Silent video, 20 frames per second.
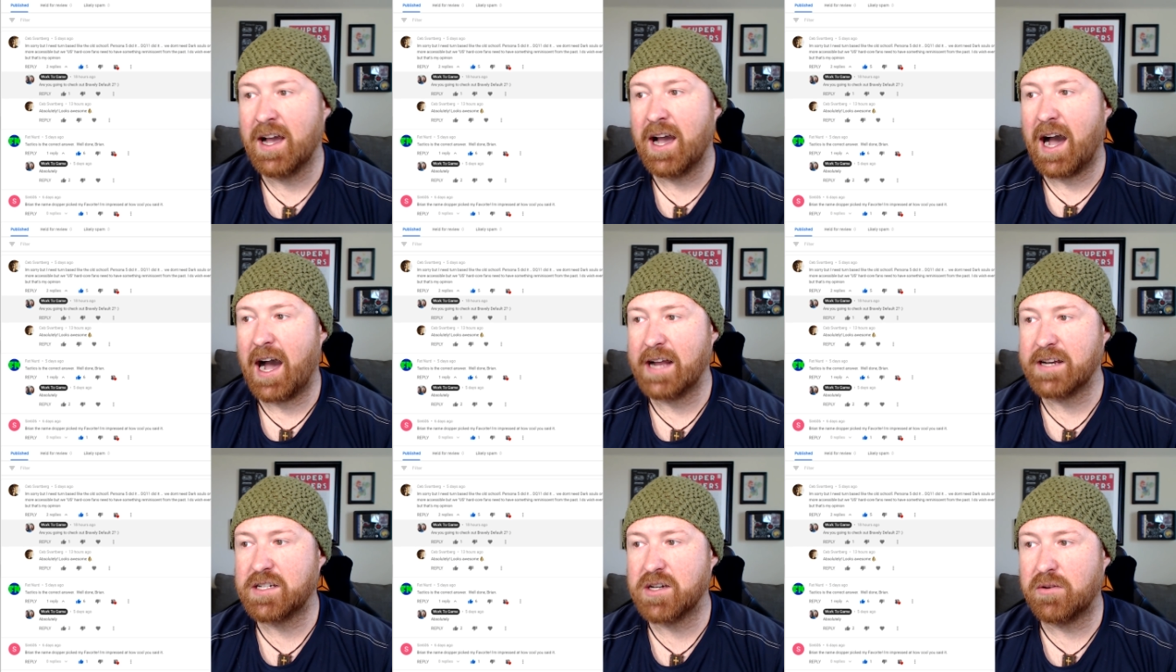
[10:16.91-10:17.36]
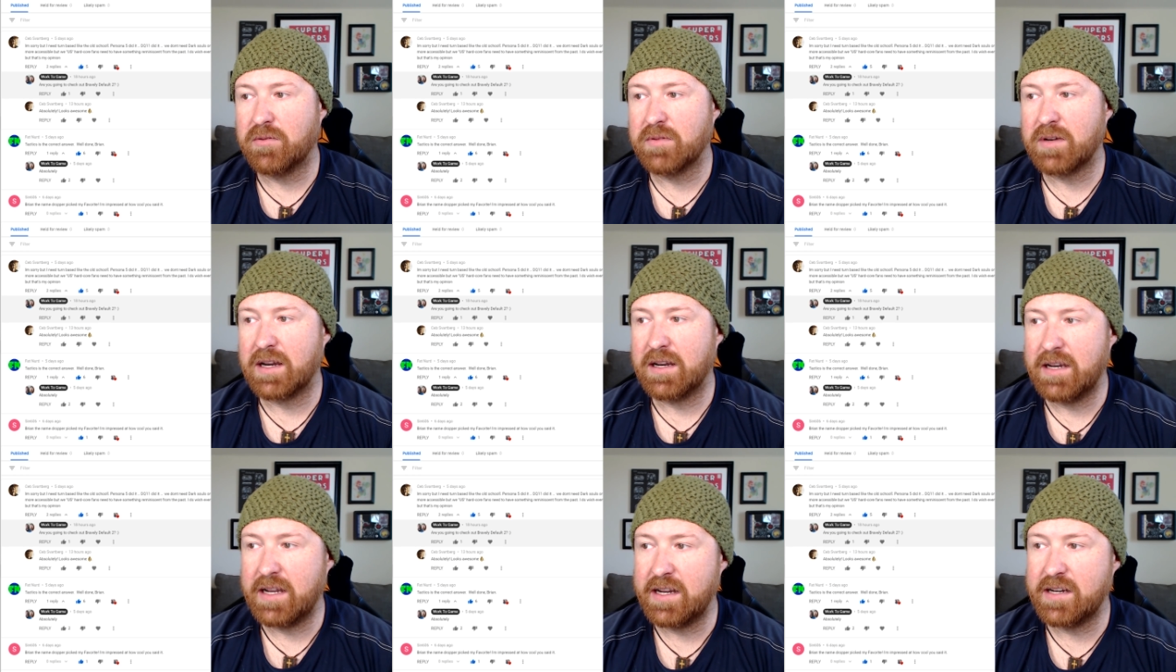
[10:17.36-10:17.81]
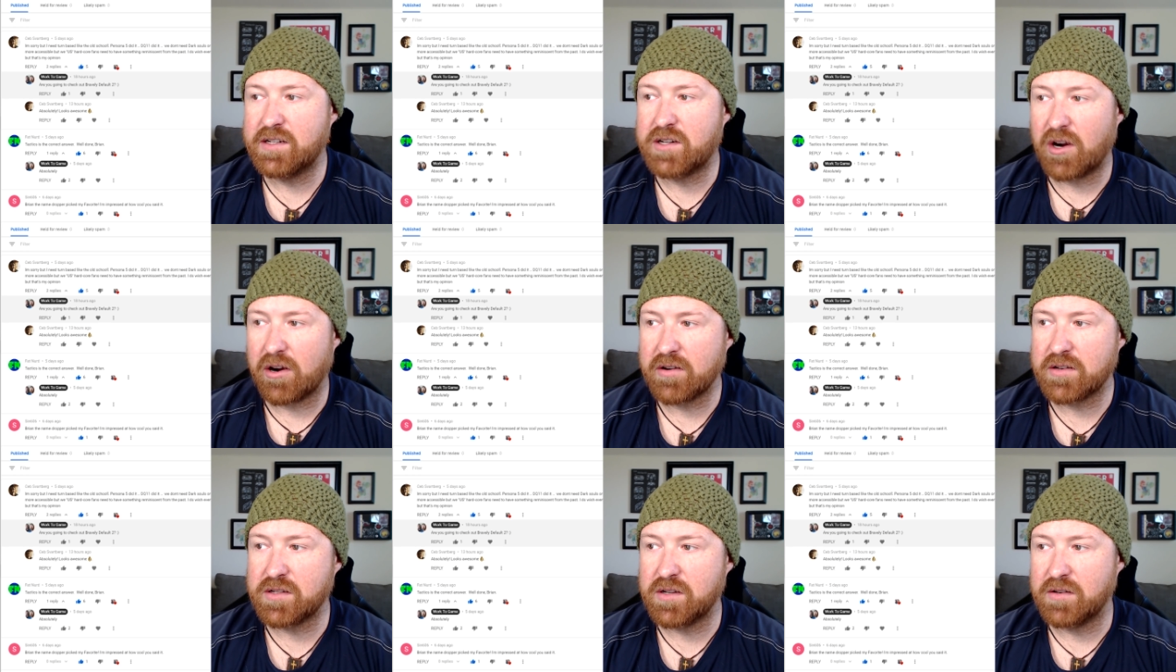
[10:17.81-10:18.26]
I don't need
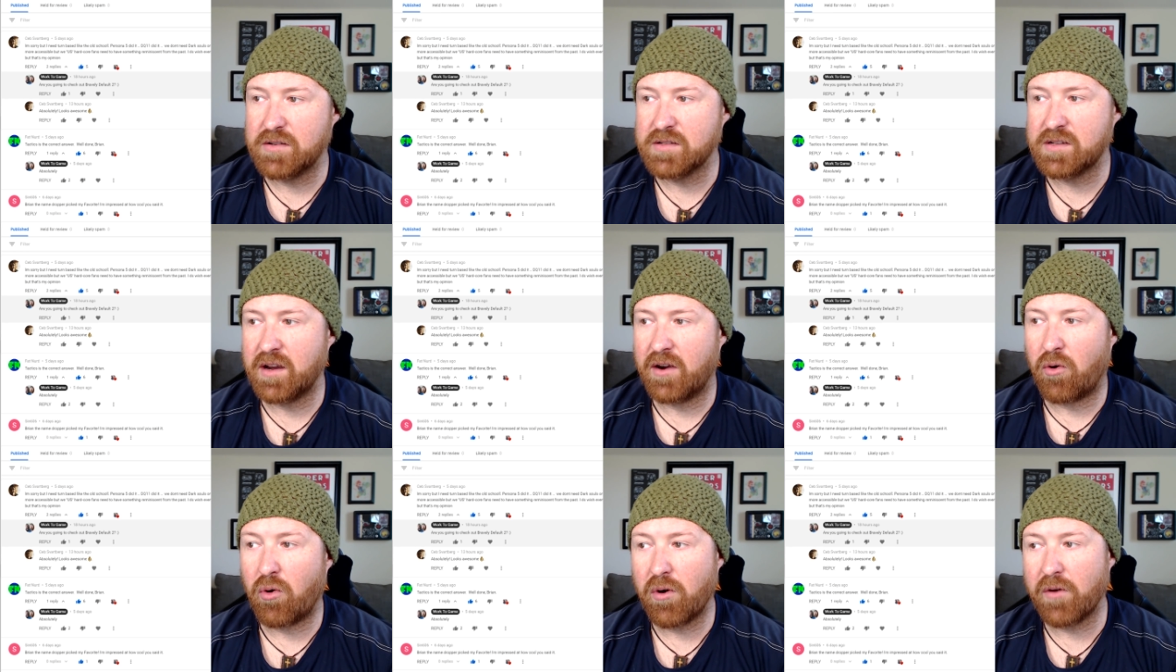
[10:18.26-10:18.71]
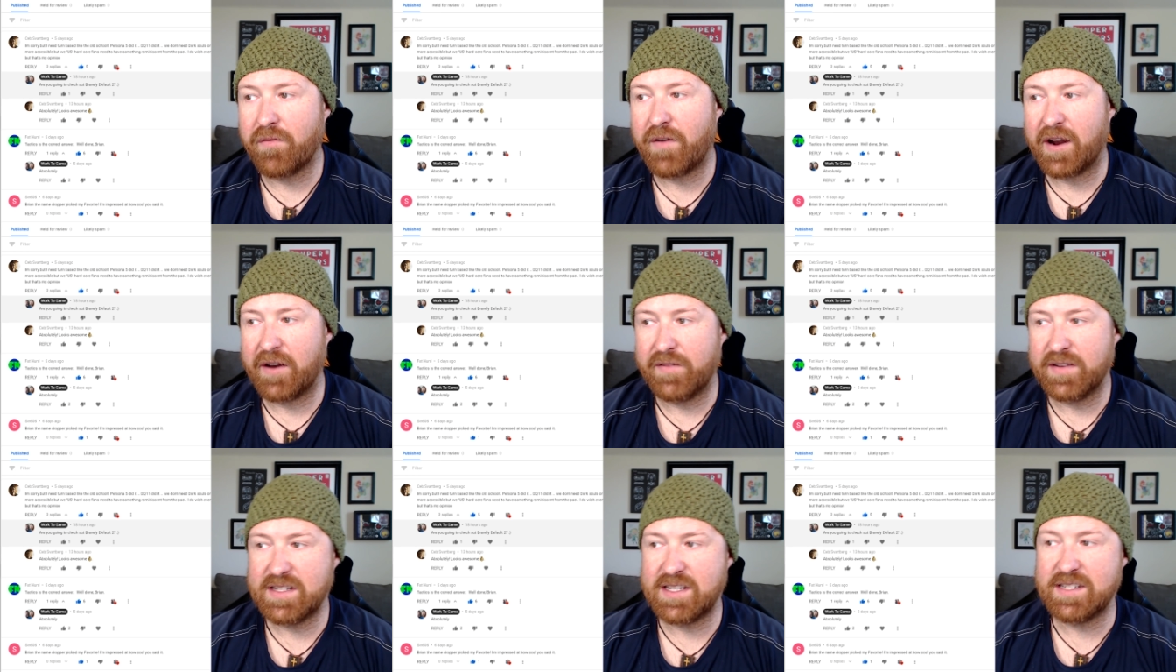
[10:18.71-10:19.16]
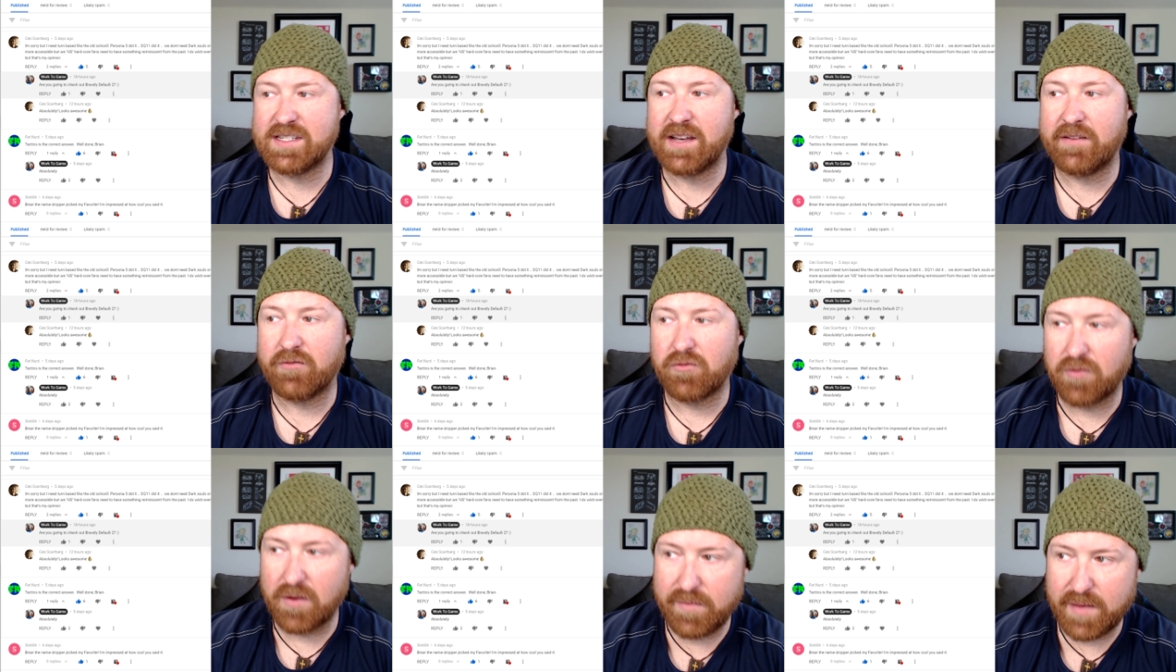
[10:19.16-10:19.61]
Dark Souls or Final Fantasy
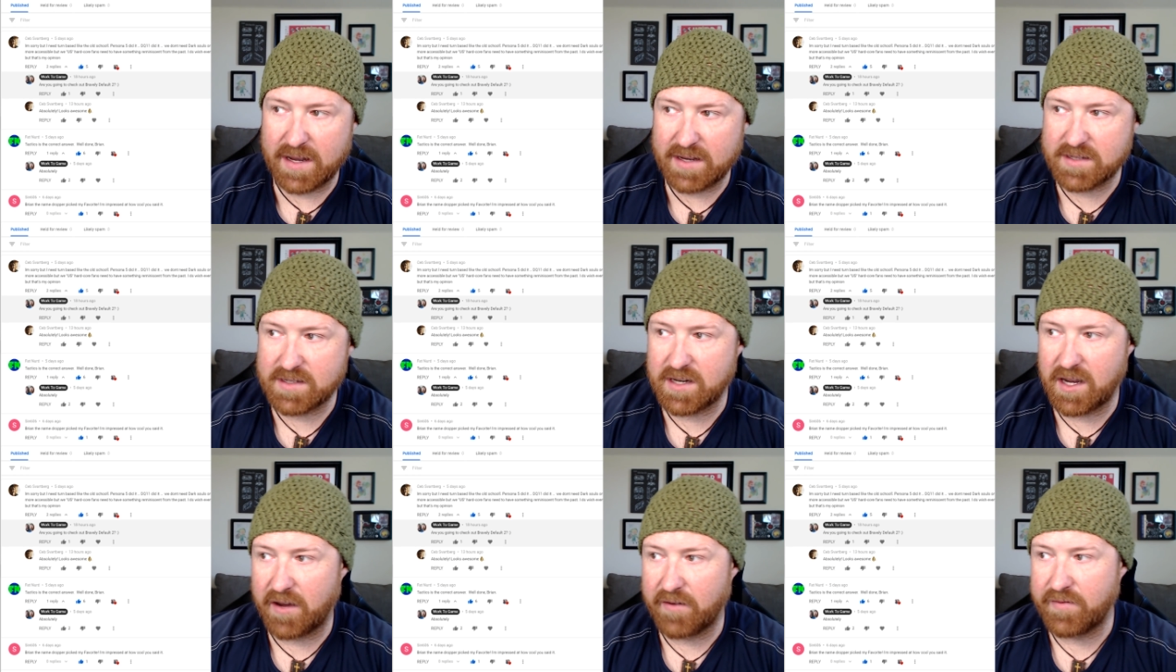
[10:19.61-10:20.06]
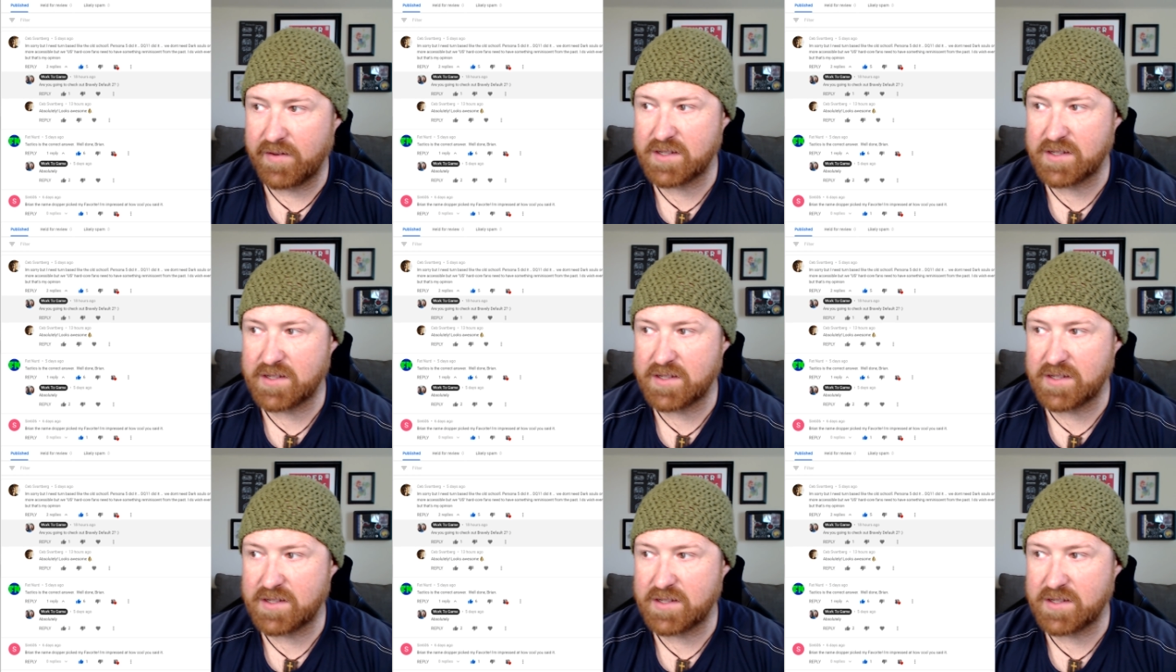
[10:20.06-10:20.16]
VII Remake stuff.